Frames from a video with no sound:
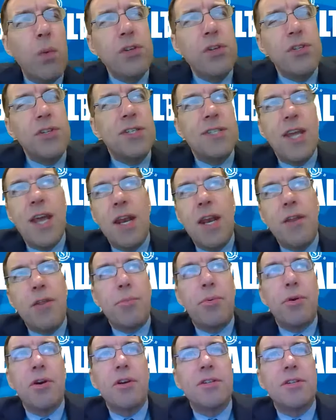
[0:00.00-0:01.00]
would you say to the
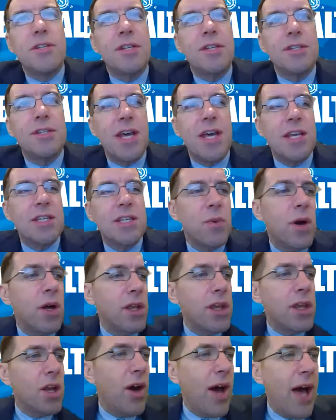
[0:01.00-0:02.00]
person that says,
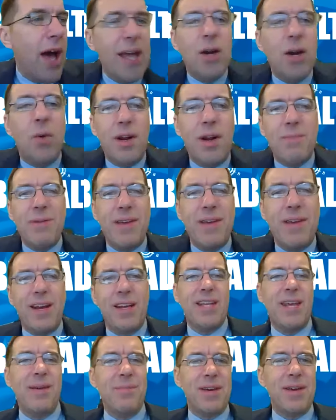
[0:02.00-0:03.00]
well, you know, I don't want to be on a
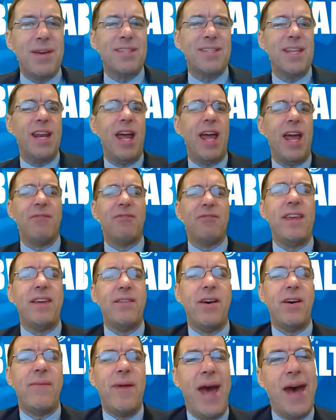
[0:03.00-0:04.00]
team because then I have to
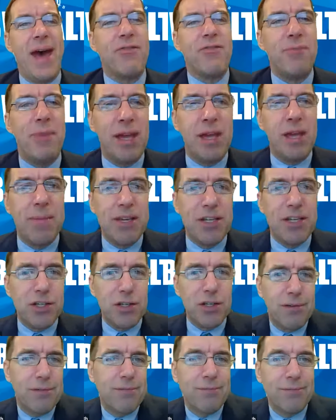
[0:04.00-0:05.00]
give up half my commission?